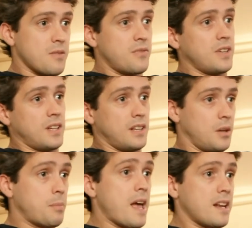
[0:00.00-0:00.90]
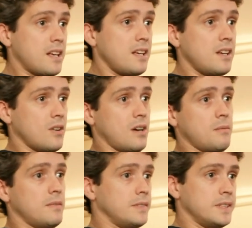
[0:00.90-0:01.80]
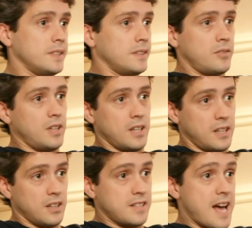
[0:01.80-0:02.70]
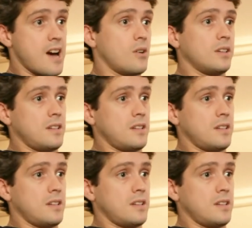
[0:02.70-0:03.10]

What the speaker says: I'm feeling a little panicky, or I'm feeling a little down,